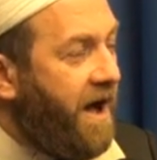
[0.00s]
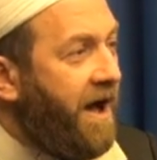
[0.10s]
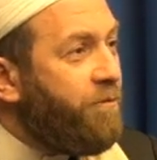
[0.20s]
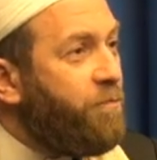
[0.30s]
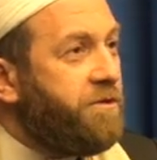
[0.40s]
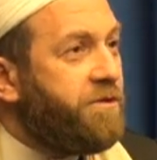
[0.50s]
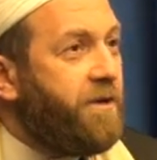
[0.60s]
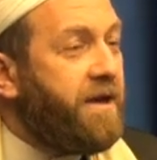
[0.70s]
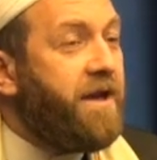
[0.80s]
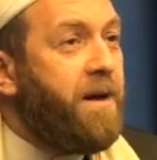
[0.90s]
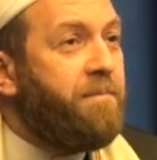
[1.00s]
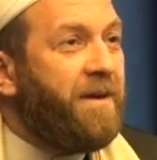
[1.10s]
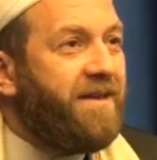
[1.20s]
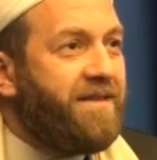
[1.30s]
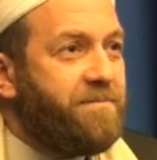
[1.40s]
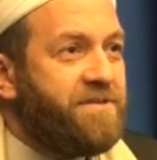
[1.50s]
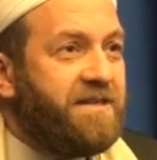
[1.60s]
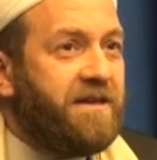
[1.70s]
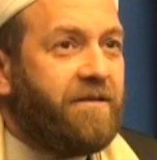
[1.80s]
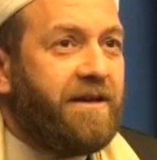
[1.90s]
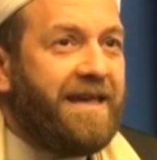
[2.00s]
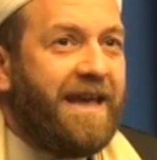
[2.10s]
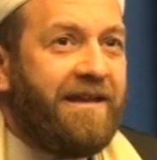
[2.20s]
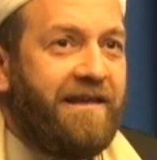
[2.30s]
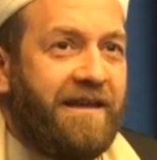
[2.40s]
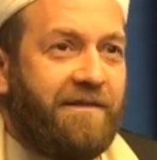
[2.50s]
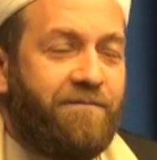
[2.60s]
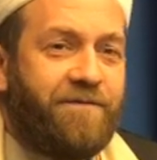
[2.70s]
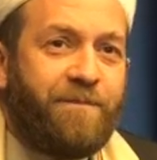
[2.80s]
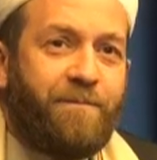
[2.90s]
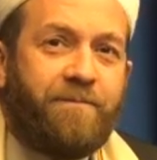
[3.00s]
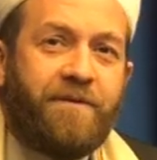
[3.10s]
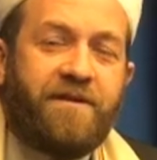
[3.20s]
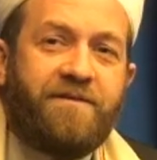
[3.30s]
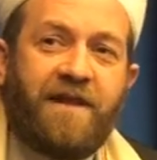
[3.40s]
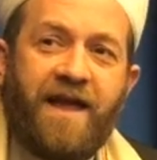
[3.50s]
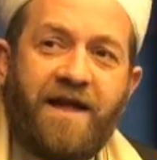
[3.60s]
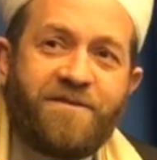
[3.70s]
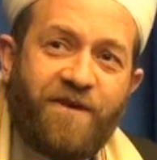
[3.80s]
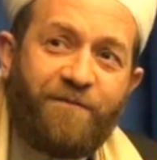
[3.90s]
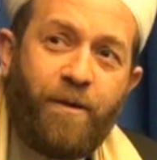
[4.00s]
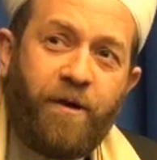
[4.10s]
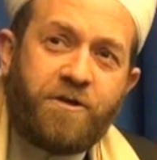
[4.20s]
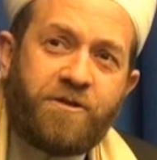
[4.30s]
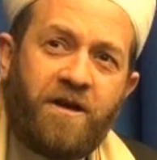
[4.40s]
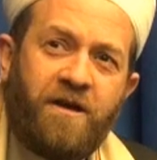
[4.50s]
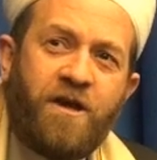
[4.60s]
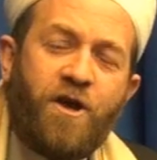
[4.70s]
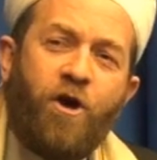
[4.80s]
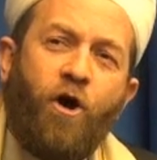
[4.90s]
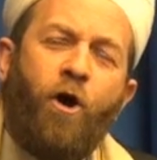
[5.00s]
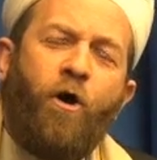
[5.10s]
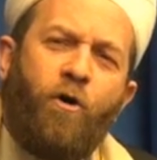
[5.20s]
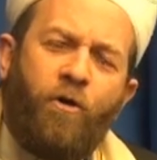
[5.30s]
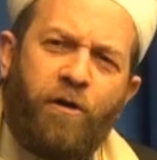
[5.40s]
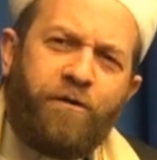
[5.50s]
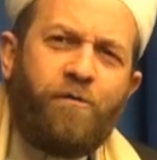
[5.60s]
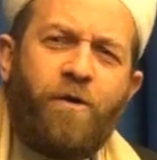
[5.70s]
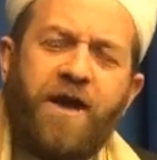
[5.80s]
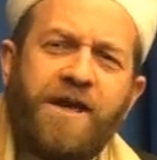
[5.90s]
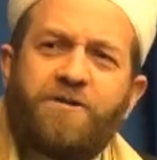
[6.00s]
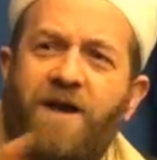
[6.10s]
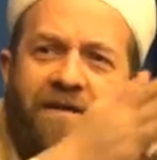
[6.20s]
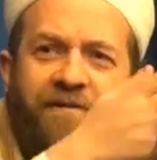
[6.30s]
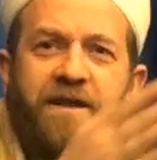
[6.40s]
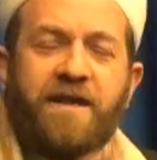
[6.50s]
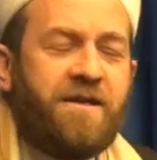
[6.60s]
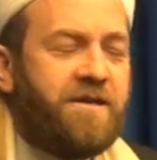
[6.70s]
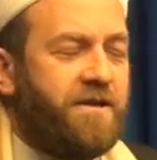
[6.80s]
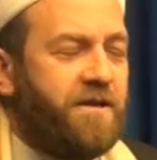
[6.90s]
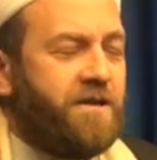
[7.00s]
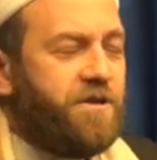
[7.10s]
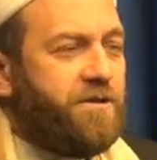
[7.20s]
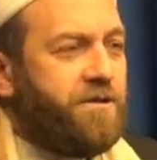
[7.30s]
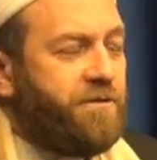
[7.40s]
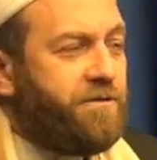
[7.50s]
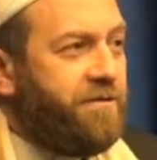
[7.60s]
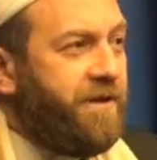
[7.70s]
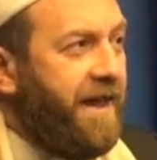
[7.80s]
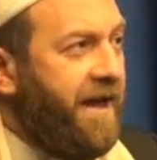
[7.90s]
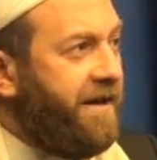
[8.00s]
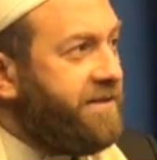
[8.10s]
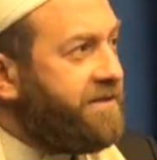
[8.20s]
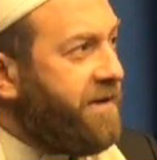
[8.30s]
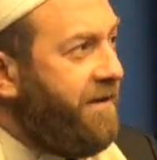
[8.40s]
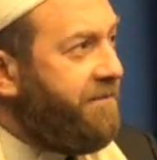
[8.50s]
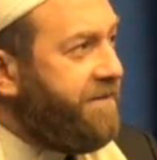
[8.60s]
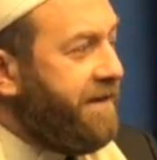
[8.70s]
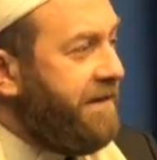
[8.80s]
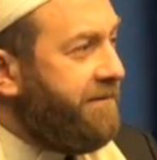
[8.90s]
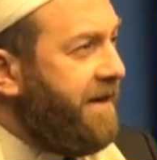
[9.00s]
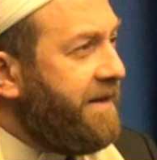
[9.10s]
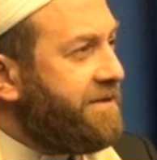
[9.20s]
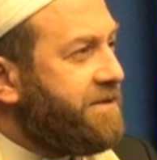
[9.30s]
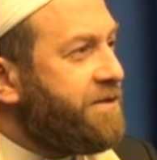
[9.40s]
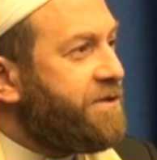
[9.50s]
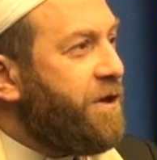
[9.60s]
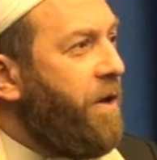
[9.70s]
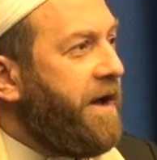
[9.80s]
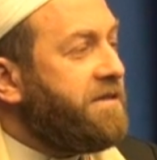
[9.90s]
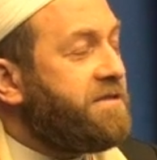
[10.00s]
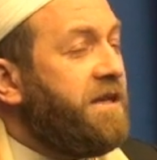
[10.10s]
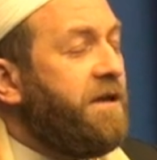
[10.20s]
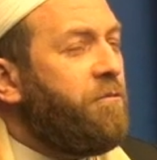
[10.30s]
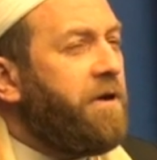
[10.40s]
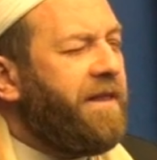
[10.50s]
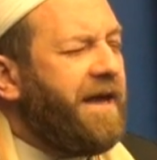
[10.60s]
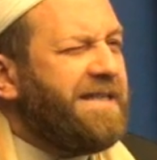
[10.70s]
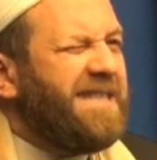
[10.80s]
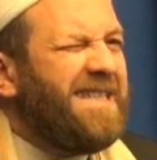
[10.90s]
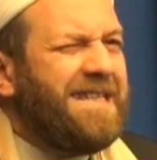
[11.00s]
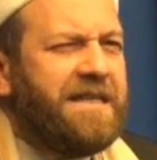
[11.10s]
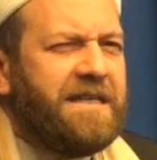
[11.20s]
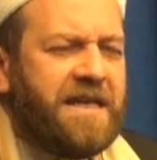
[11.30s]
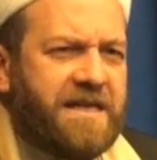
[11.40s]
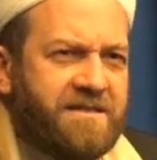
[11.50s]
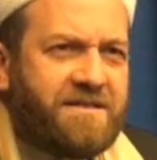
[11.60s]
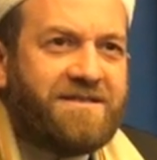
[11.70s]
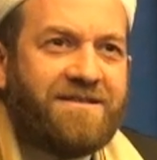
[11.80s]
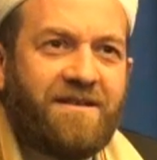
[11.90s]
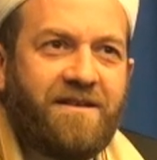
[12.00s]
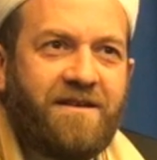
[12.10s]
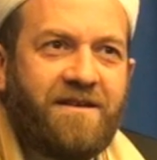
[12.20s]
I want to accompany them secretly and leave the lands of Persia all the way traveling to the lands of the Levant, so I see where that deen is.